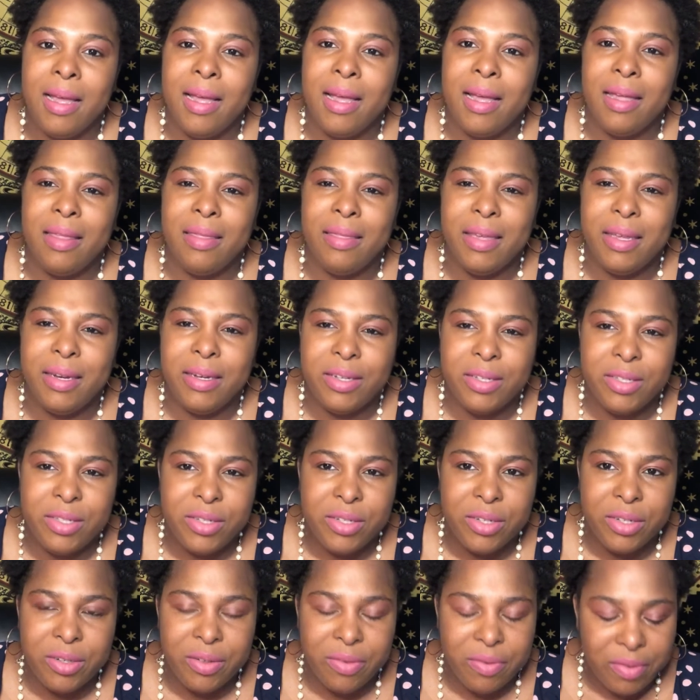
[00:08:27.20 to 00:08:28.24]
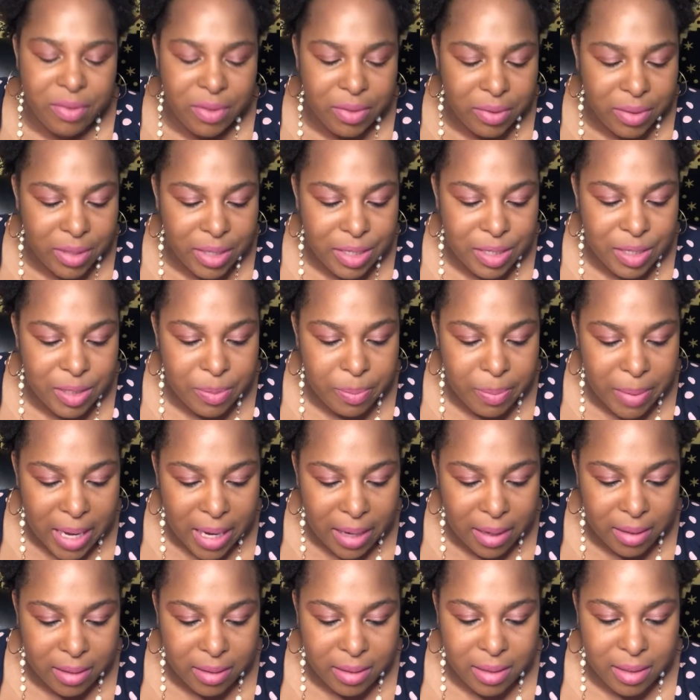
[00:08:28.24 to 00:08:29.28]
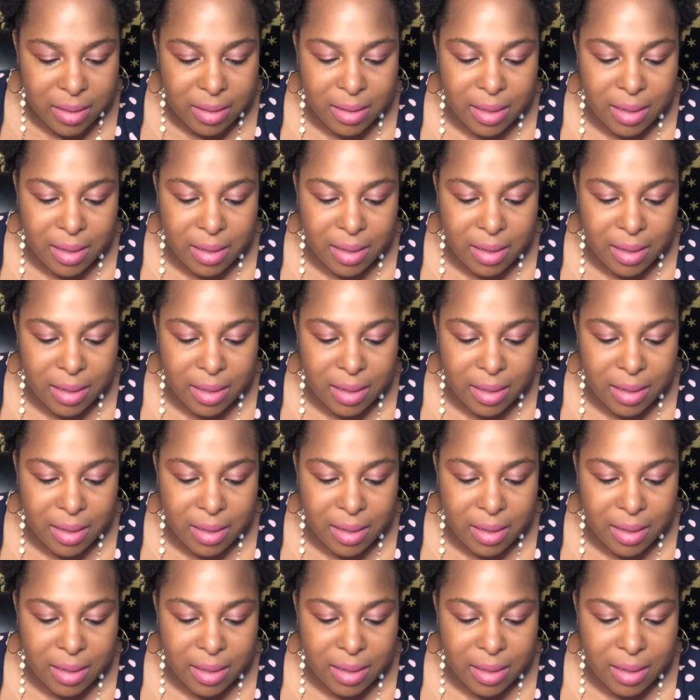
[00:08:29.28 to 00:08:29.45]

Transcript: and they deserve the respect